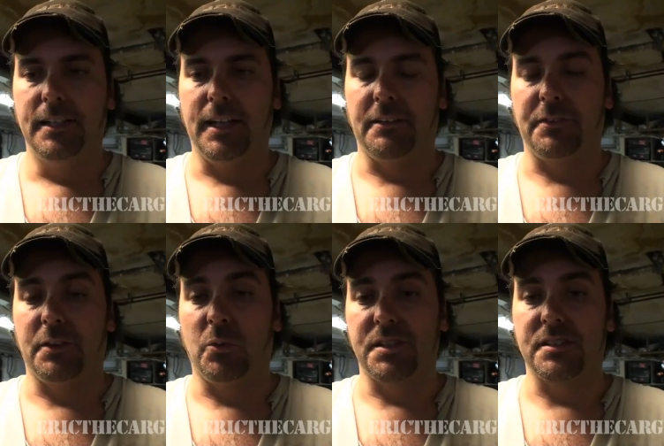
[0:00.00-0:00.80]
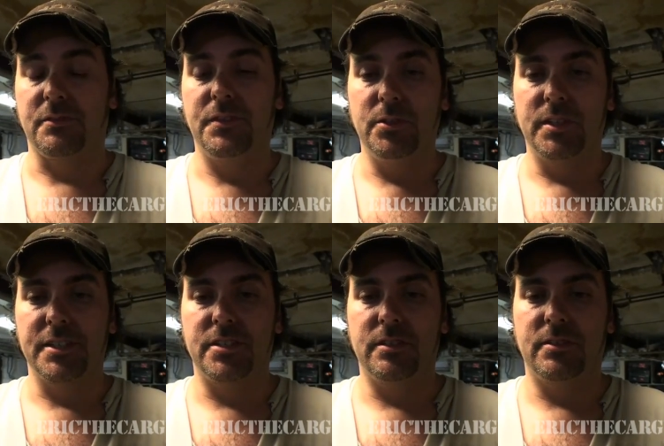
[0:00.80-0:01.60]
If it wasn't a fuel
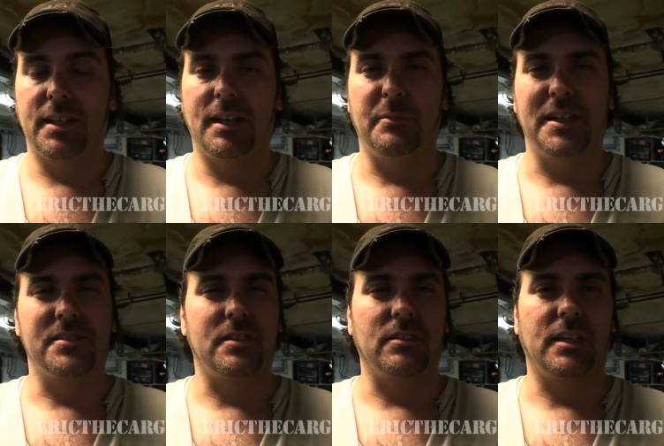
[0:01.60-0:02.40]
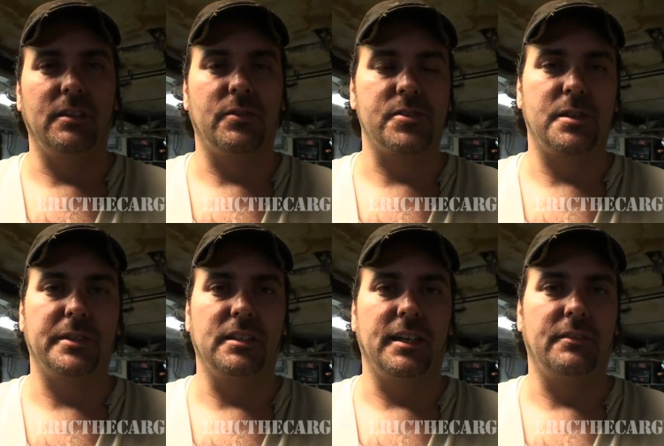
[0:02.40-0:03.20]
issue, then I might start looking for
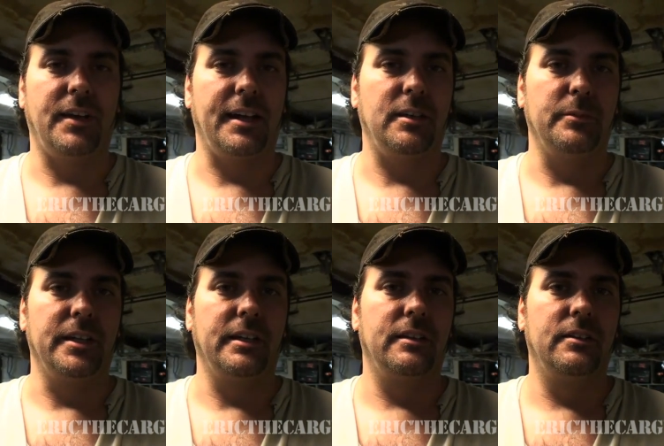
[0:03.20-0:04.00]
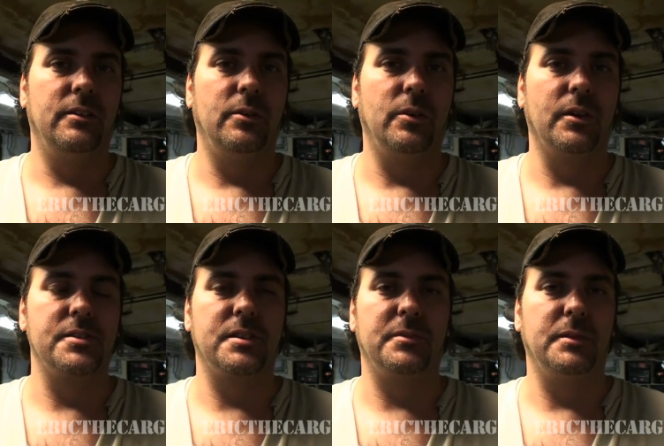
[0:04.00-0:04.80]
something like a vacuum leak or
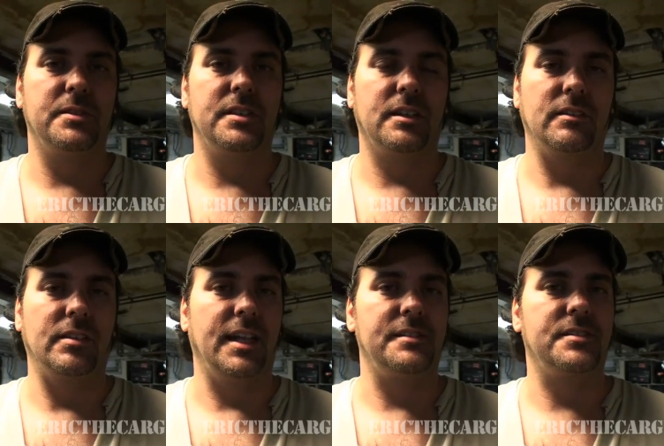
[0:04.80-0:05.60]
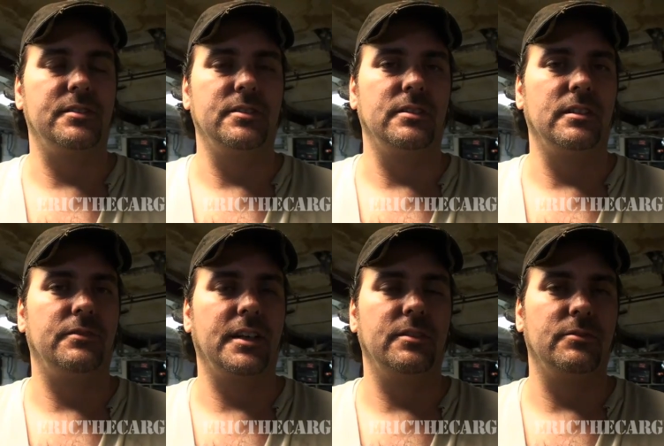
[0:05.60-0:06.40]
something particular to that cylinder. And
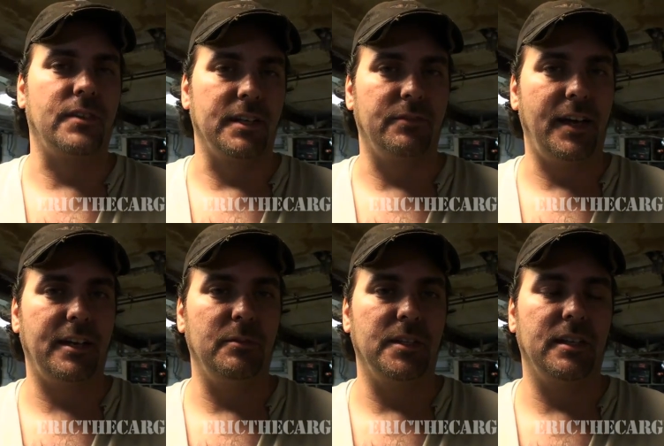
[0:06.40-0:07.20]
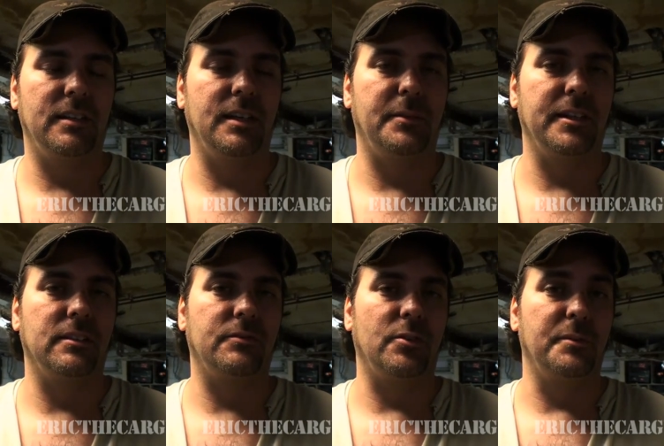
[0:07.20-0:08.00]
if I couldn't find a vacuum leak, then I might
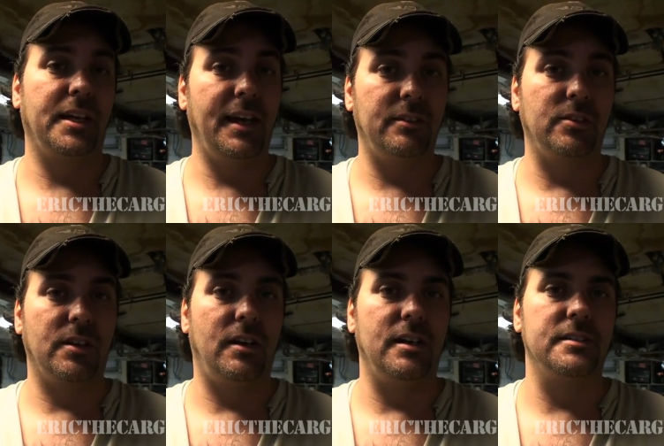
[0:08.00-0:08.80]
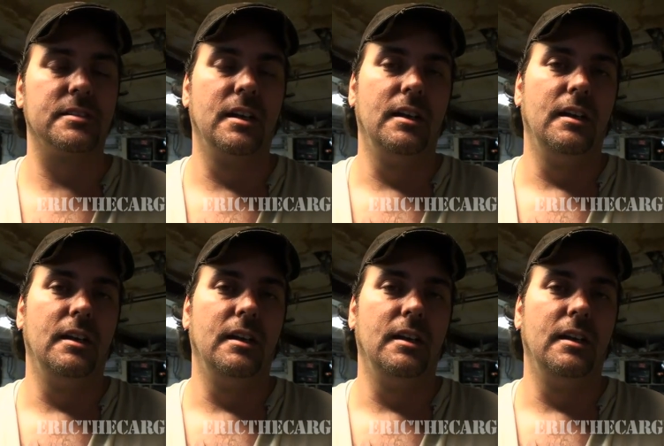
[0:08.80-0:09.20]
look for a mechanical cause